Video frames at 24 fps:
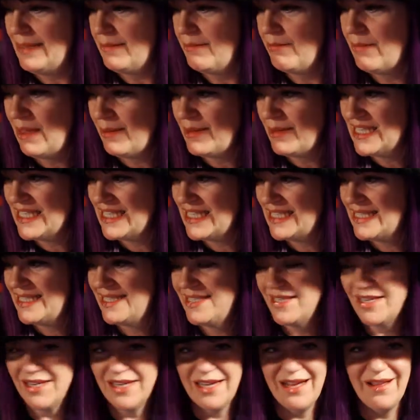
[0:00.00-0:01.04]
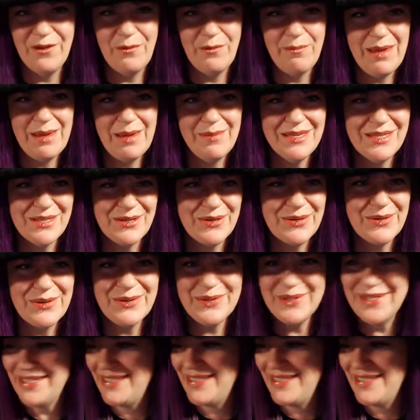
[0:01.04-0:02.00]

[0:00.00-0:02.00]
babies, although babies are cool.